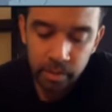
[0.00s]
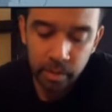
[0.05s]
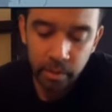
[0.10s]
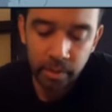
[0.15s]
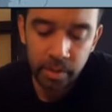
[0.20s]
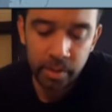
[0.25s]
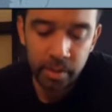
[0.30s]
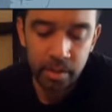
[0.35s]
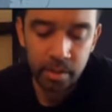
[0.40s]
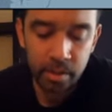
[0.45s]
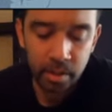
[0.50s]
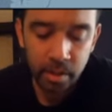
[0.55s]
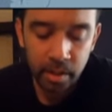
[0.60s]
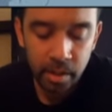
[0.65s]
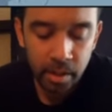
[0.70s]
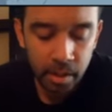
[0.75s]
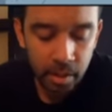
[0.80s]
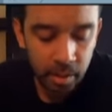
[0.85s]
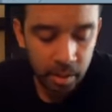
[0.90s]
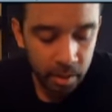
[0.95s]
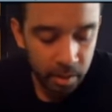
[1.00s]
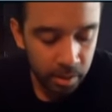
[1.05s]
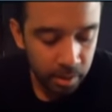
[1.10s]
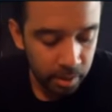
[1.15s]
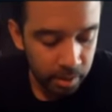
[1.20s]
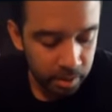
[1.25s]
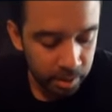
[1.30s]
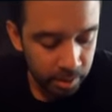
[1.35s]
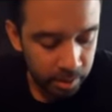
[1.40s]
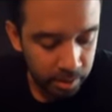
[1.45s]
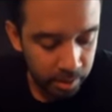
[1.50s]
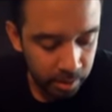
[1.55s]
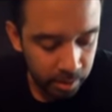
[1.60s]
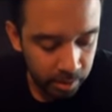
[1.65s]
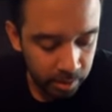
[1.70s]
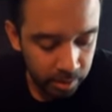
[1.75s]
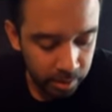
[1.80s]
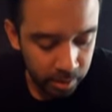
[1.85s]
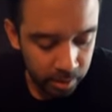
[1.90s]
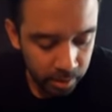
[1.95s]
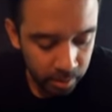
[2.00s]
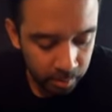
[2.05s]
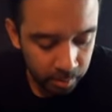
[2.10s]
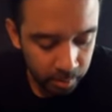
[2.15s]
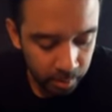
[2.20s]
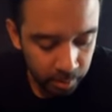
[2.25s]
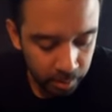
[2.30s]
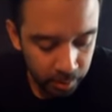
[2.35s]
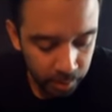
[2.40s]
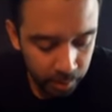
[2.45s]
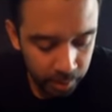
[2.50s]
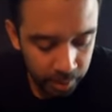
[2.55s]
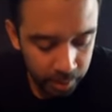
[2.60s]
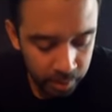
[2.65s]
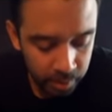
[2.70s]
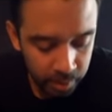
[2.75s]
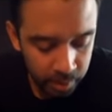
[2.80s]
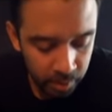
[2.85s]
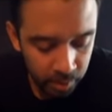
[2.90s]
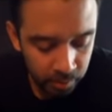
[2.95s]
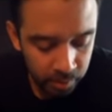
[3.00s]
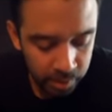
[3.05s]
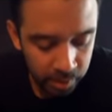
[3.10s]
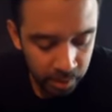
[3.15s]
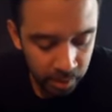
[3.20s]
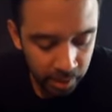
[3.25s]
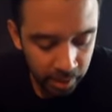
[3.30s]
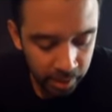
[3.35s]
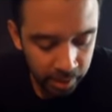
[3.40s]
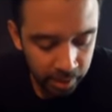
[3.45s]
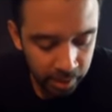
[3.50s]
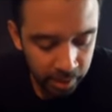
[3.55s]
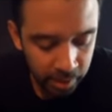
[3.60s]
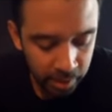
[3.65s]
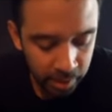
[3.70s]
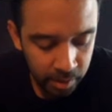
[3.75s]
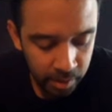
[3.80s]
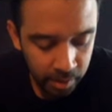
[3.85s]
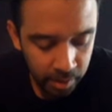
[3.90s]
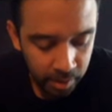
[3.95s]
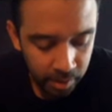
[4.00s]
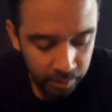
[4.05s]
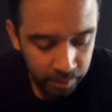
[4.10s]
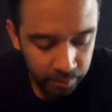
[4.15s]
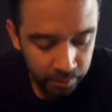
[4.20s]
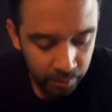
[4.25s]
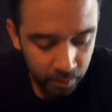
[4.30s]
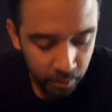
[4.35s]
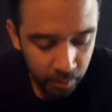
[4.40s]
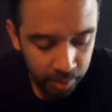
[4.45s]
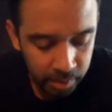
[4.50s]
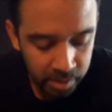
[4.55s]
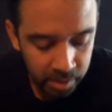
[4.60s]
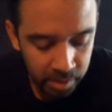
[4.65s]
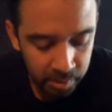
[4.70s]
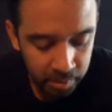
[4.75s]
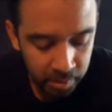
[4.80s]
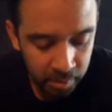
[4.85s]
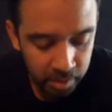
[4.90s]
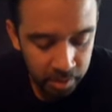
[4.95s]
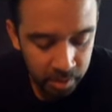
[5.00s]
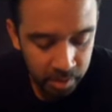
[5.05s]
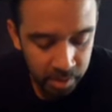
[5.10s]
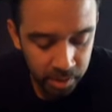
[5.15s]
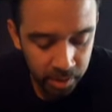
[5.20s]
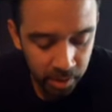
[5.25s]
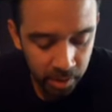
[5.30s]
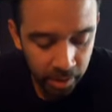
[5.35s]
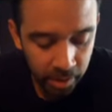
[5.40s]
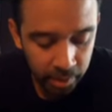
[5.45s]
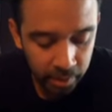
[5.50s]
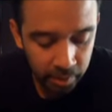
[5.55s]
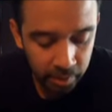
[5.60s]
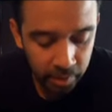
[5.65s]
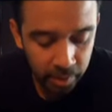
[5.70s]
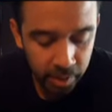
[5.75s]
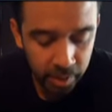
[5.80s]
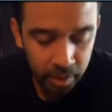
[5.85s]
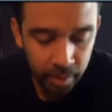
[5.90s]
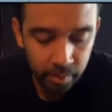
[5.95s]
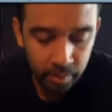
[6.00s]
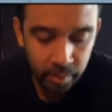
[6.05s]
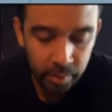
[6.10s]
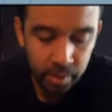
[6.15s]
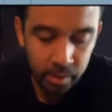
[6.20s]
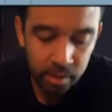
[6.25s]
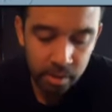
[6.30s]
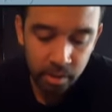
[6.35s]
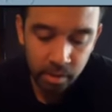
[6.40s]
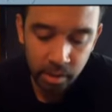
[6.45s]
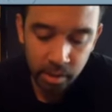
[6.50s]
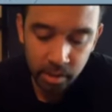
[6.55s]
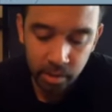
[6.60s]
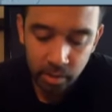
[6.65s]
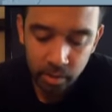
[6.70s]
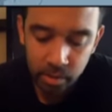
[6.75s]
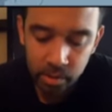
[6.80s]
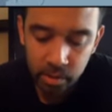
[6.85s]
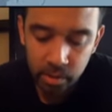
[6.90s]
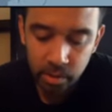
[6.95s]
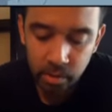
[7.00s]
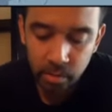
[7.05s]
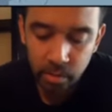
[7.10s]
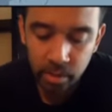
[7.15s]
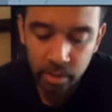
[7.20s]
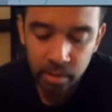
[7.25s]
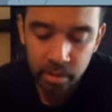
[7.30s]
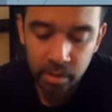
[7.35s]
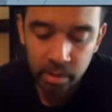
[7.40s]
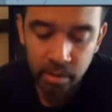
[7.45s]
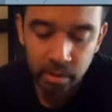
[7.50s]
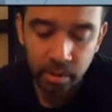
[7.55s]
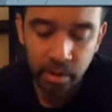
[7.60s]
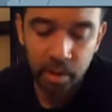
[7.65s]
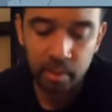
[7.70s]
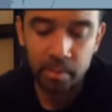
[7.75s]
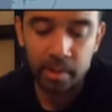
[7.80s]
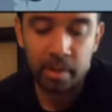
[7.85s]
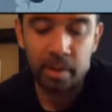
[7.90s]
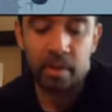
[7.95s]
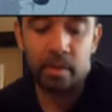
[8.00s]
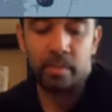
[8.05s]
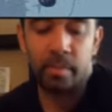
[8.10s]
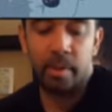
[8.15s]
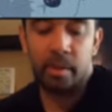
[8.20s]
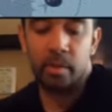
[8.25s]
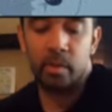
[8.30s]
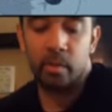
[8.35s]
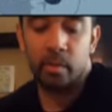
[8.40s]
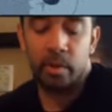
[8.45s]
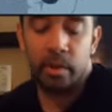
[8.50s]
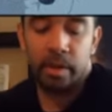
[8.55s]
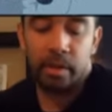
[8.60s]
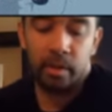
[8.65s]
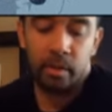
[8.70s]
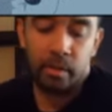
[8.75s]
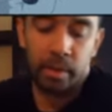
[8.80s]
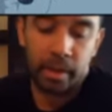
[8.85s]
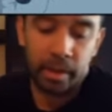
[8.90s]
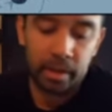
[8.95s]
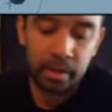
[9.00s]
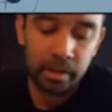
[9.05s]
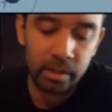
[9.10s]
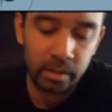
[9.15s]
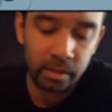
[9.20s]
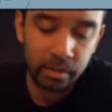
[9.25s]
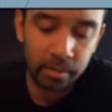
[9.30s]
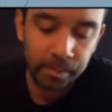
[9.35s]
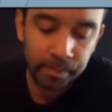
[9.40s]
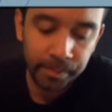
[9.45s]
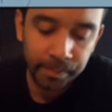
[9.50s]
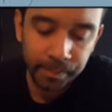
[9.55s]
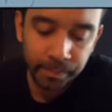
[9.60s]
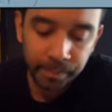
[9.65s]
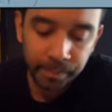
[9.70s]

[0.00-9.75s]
So this is, it says here, number 3, service line, and 4 is the emergency line. Okay, and we just looked at those two, but let's look at them again to make sure we're getting the right answer.